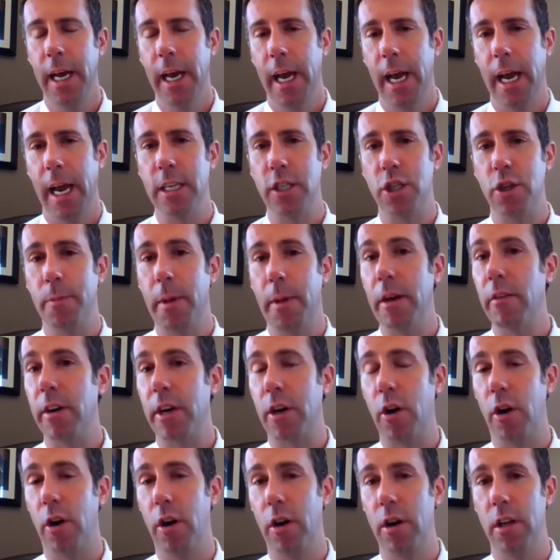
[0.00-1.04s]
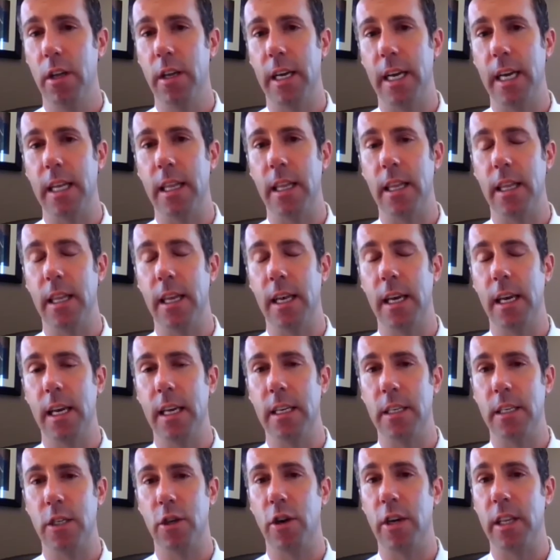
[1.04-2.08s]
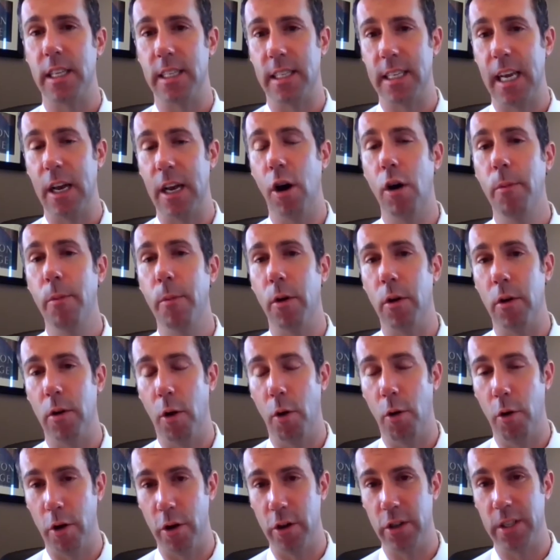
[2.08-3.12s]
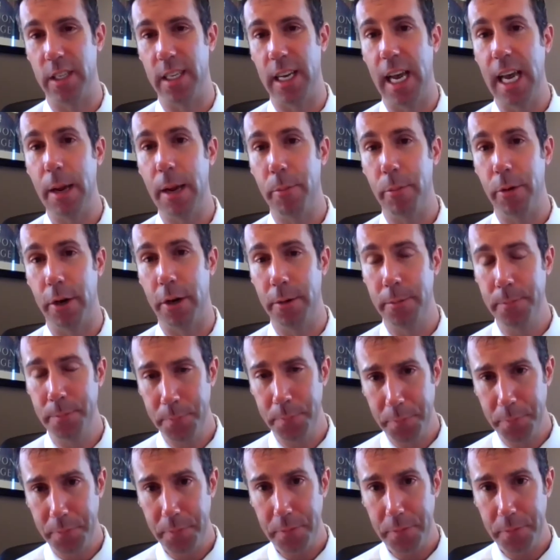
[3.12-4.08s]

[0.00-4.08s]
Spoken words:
And you may recall during the stay home orders in April,